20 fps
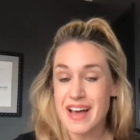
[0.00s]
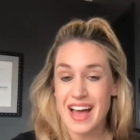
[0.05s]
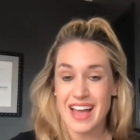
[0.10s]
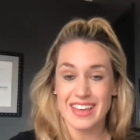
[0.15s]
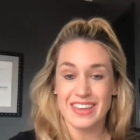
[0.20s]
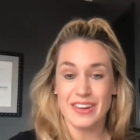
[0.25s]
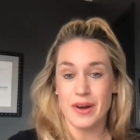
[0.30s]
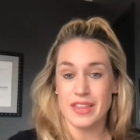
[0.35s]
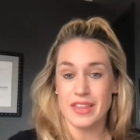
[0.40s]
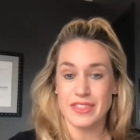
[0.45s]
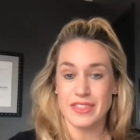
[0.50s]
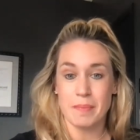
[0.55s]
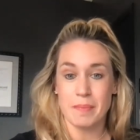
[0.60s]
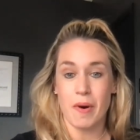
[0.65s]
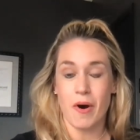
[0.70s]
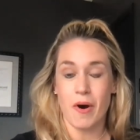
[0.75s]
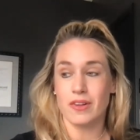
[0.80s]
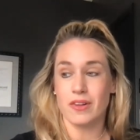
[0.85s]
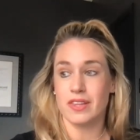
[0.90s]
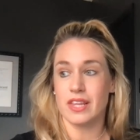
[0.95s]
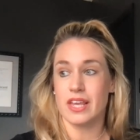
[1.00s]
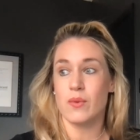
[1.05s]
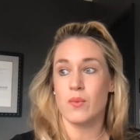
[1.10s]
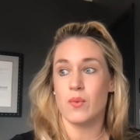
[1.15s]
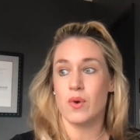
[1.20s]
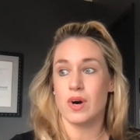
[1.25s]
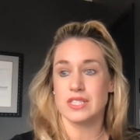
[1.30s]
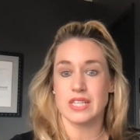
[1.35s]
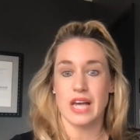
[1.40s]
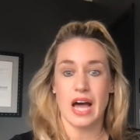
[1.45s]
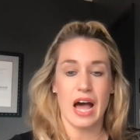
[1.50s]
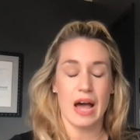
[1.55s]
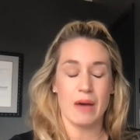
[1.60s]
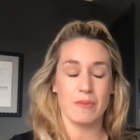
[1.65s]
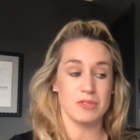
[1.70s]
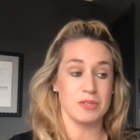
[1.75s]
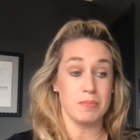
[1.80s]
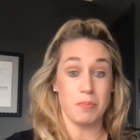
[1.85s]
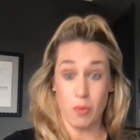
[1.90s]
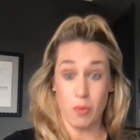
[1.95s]
I you know I think partly was
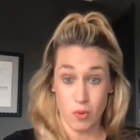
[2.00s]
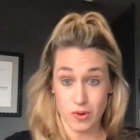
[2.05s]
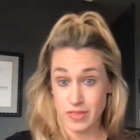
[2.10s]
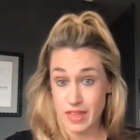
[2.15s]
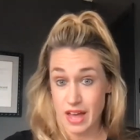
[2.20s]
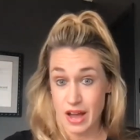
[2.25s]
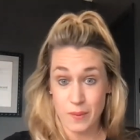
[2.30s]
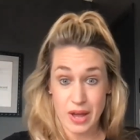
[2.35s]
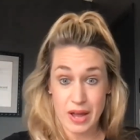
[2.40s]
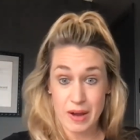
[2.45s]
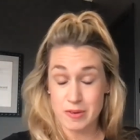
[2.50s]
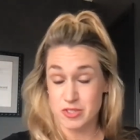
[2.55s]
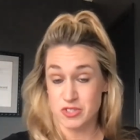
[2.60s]
I was born that way.